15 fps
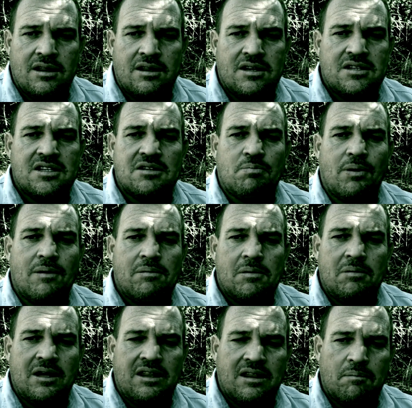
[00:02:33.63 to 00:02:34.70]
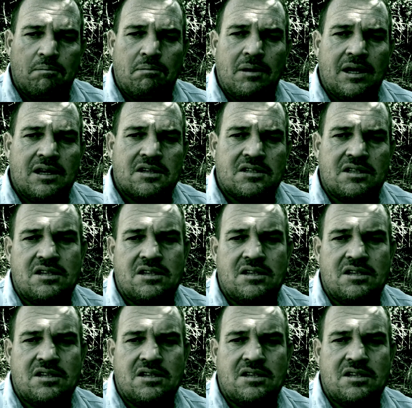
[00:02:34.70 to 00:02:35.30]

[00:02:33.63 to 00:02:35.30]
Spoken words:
This is probably the biggest